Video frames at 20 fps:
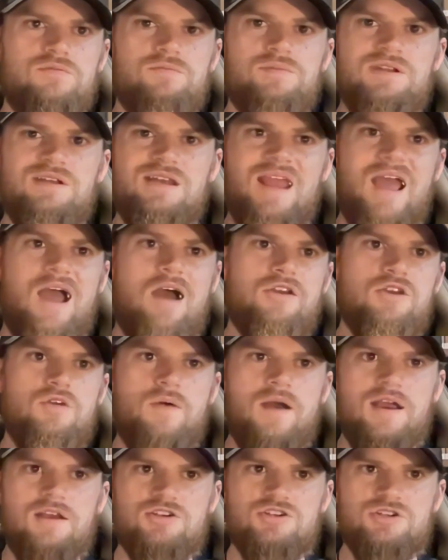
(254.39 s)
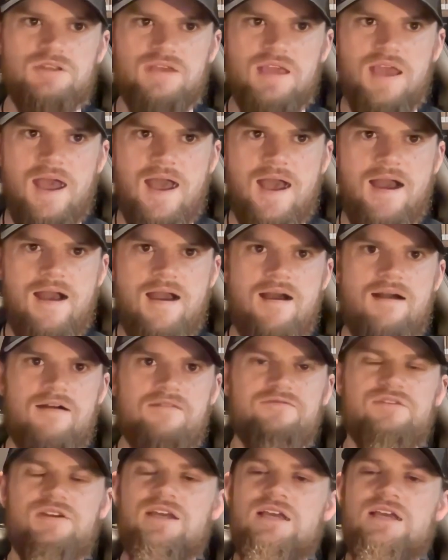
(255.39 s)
but now you actually have